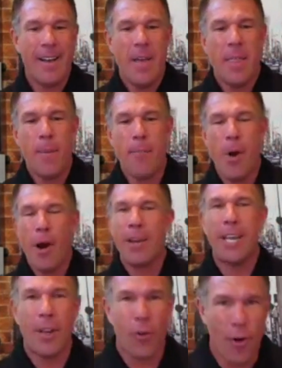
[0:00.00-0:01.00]
The
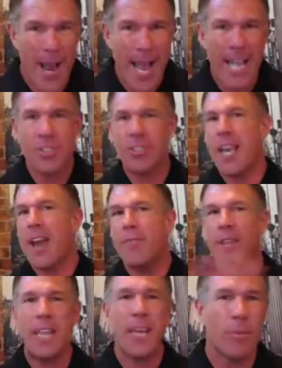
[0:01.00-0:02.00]
market crashed,
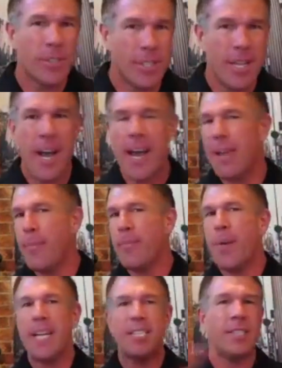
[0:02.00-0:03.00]
everything was
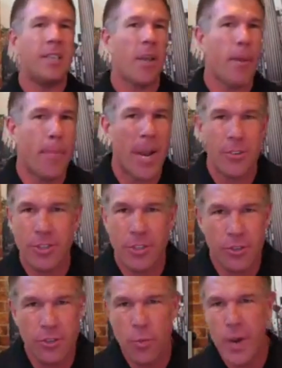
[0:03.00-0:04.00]
nuts, Bear
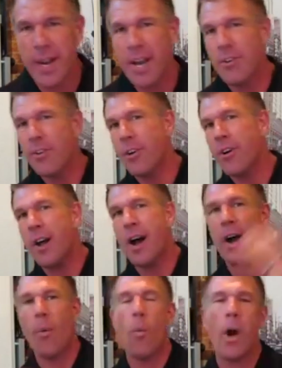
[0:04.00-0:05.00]
Stearns went under,
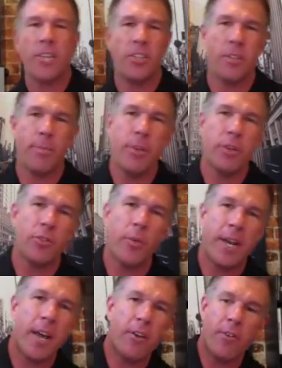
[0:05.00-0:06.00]
Washington Mutual
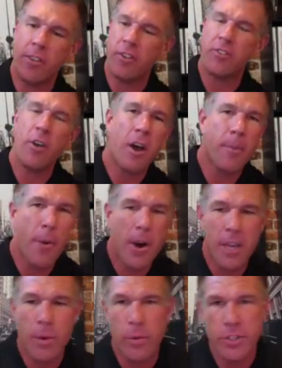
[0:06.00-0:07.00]
went under, the stock
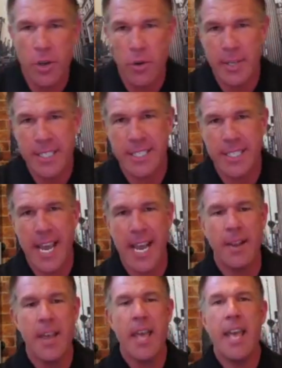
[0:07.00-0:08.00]
market was going
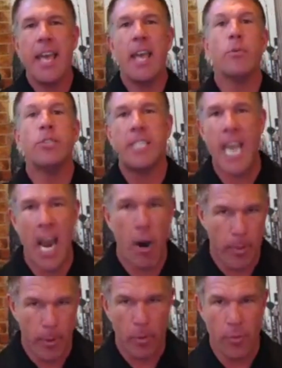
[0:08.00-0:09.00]
insane. It was
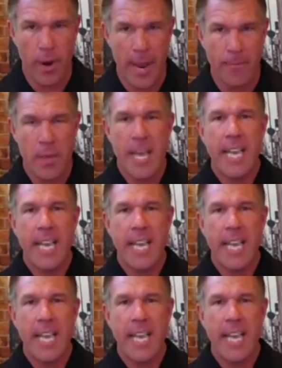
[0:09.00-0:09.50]
terrible, right?